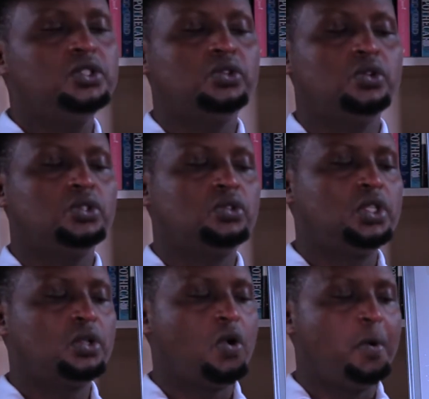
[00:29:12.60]
to
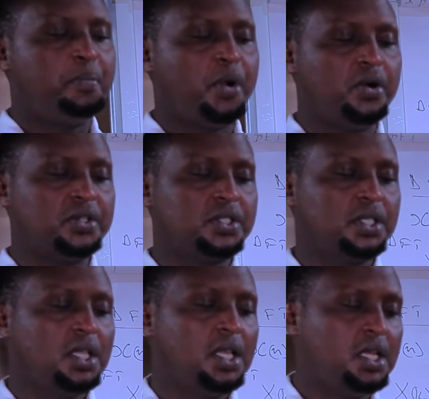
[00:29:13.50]
decompose
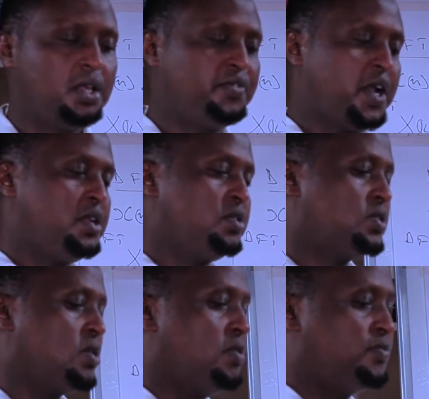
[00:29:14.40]
the
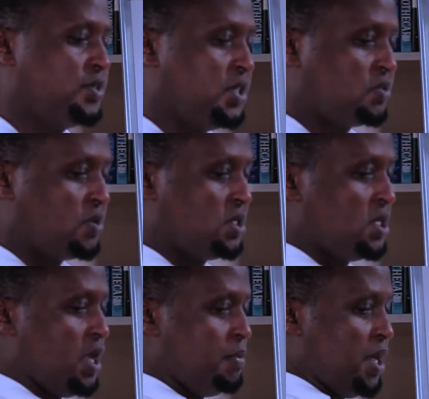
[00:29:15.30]
values of discrete
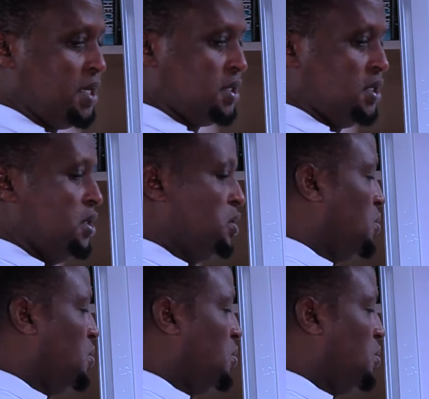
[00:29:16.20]
numbers into